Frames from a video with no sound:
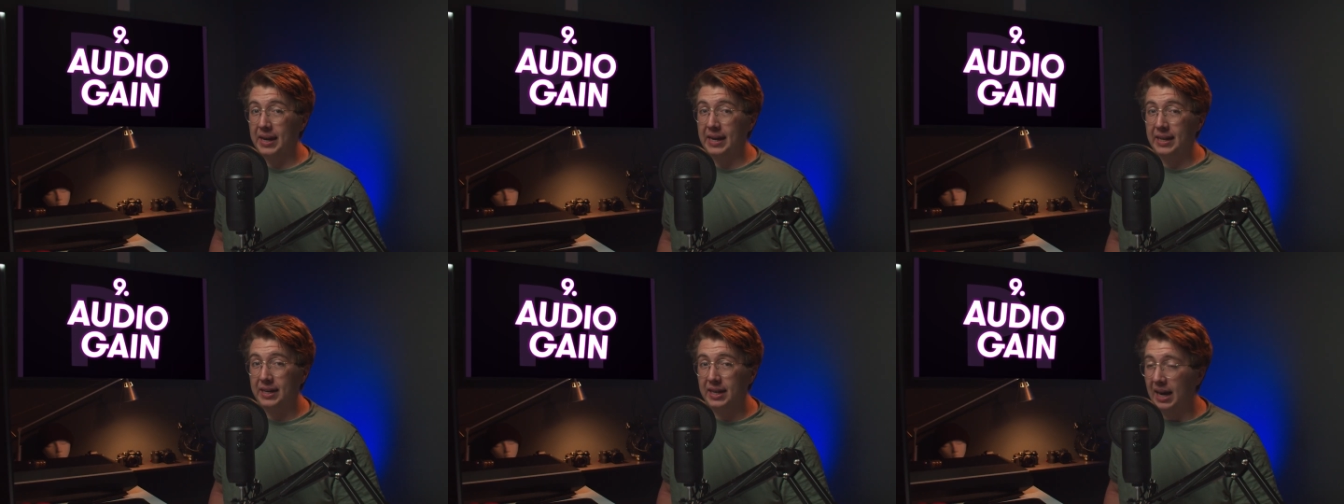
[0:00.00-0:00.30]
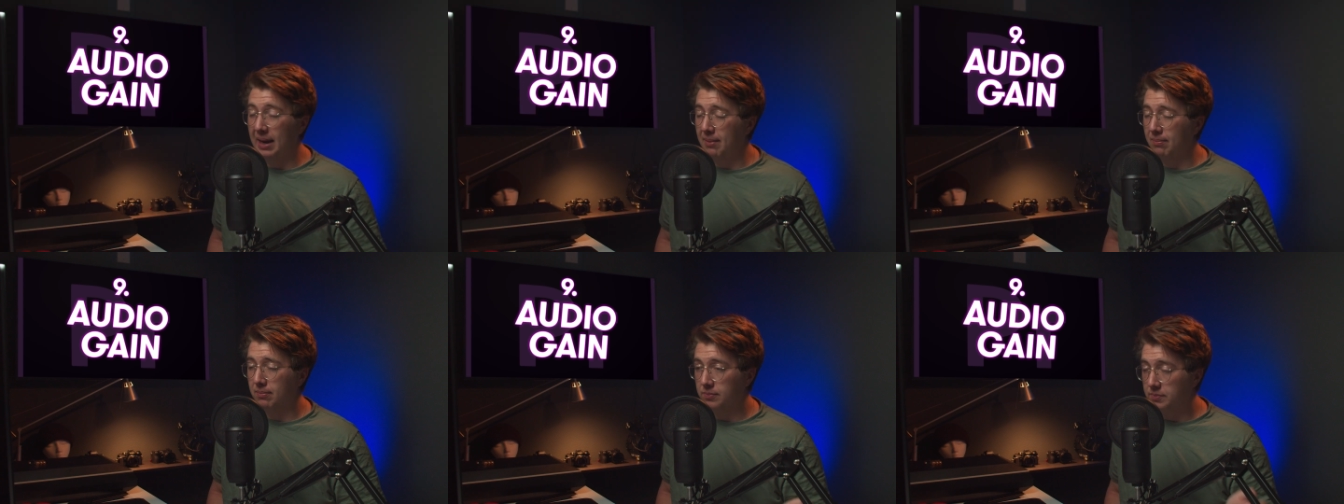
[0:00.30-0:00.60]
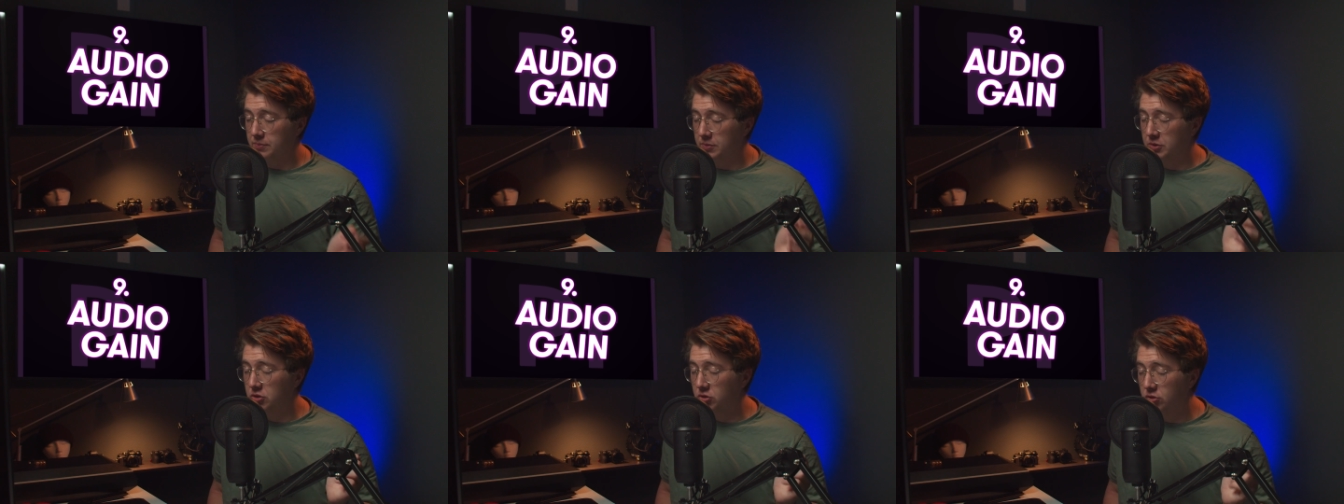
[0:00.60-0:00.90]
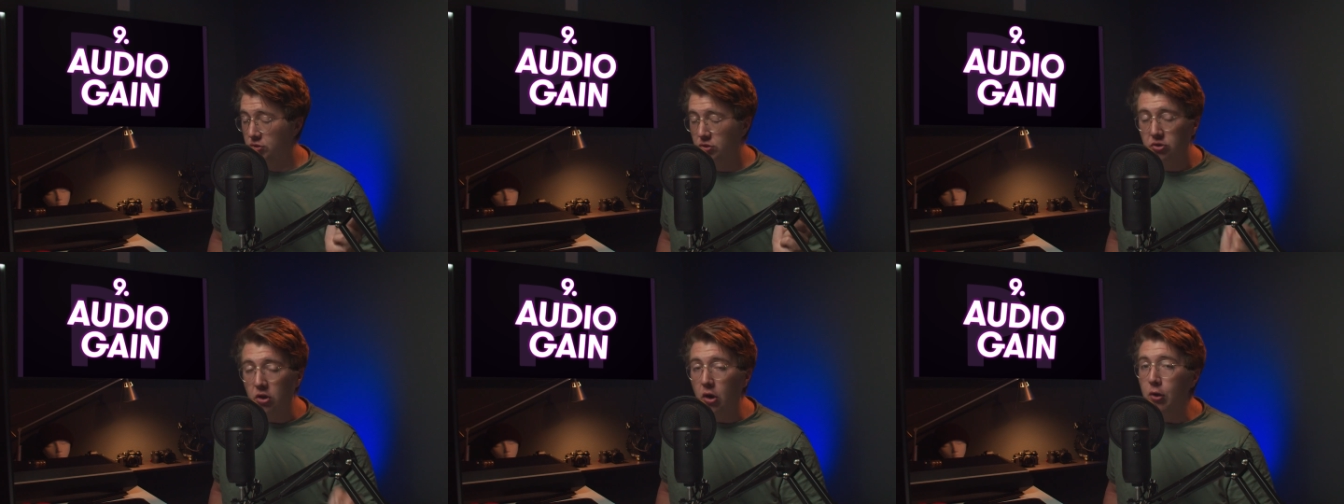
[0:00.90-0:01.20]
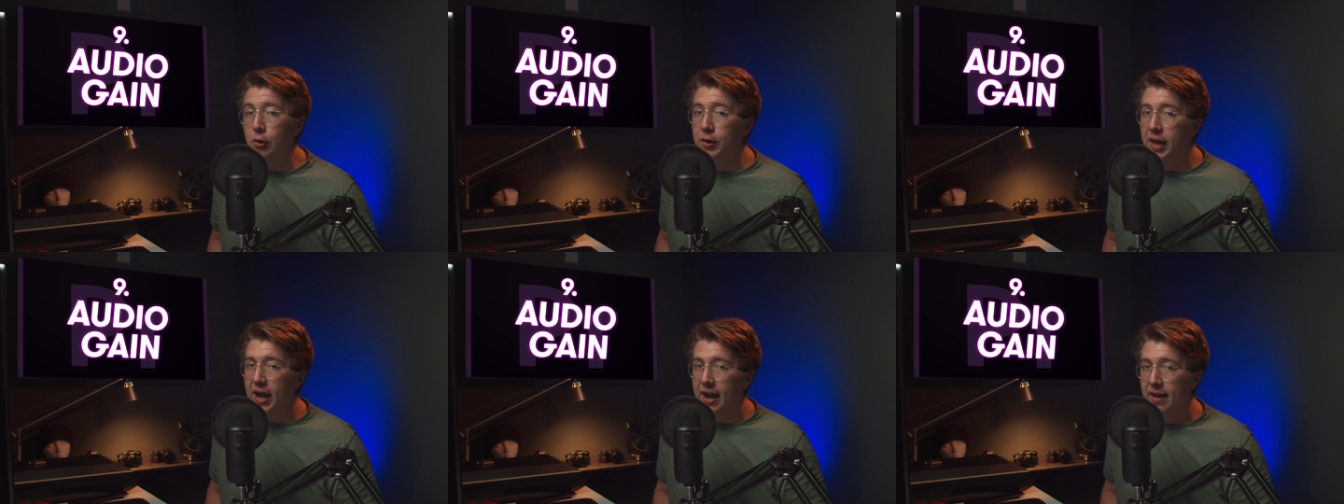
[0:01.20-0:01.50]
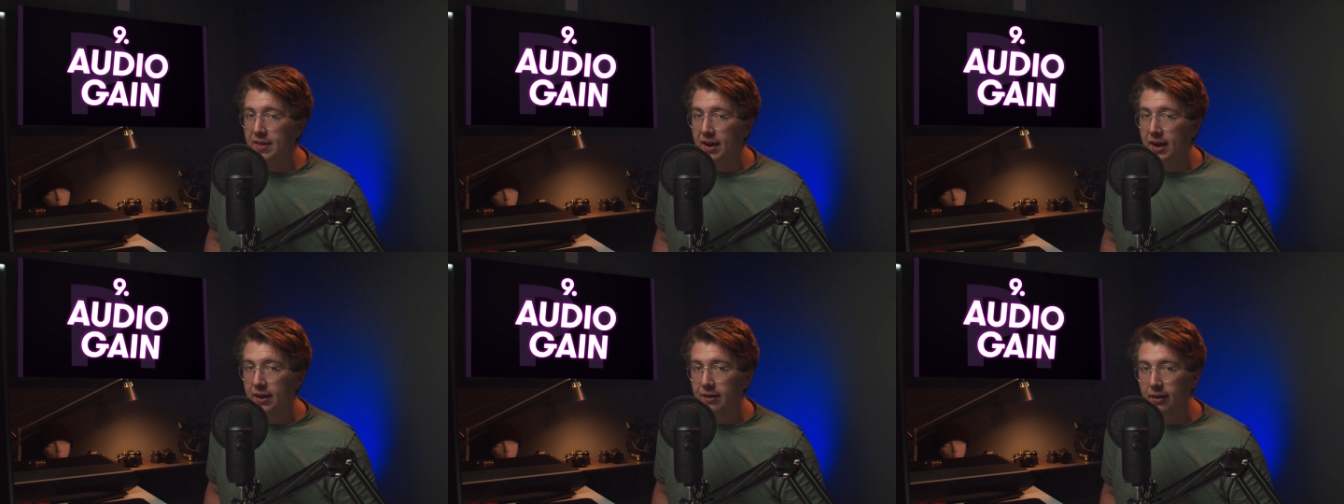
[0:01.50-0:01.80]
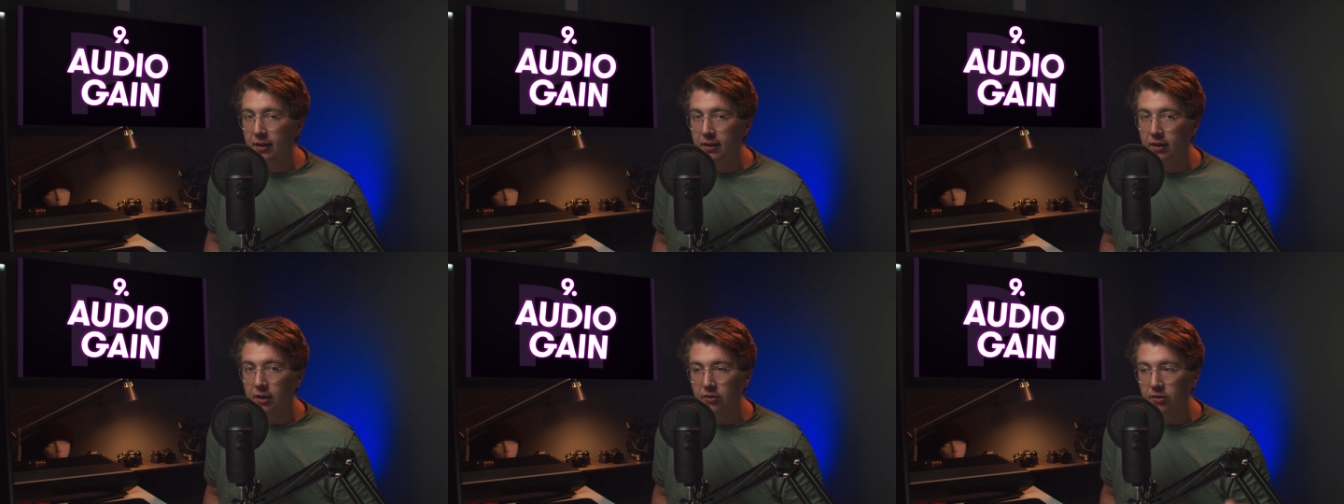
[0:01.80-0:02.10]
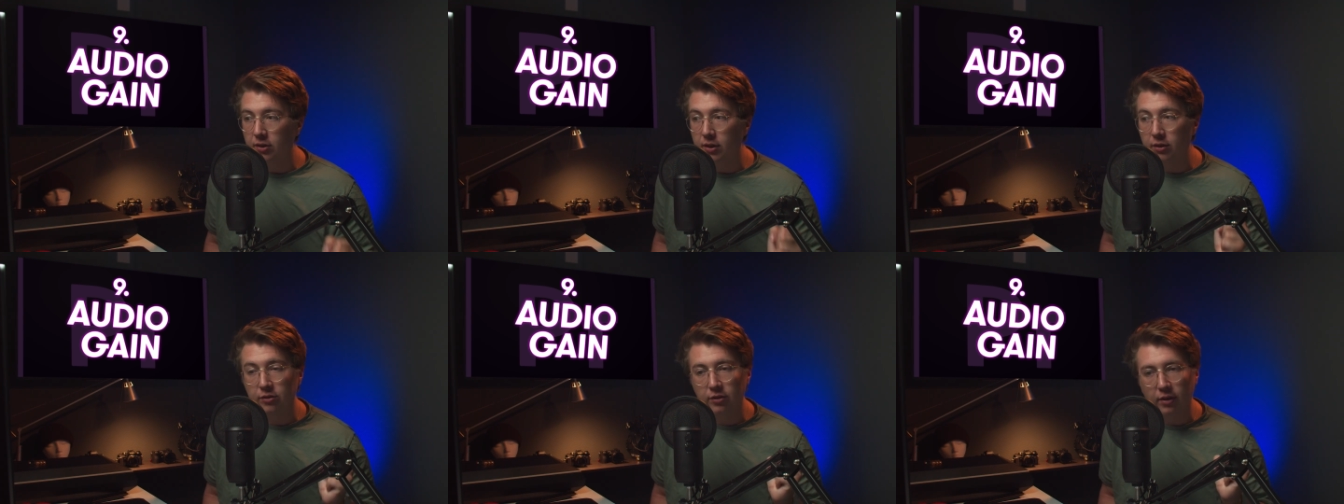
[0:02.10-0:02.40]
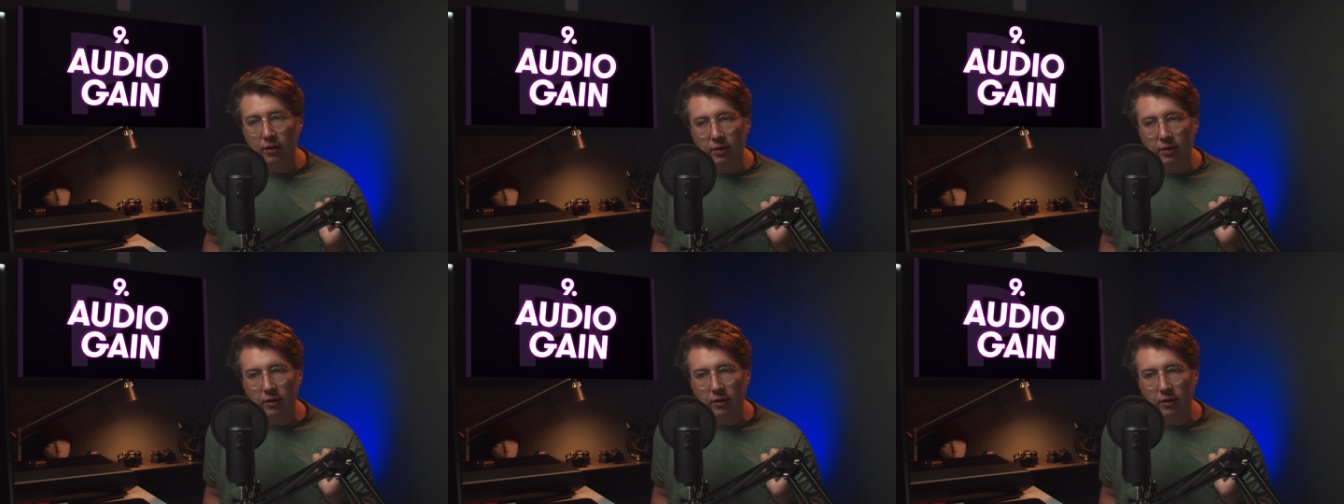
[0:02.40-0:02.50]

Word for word: and I'm so glad that I did because it is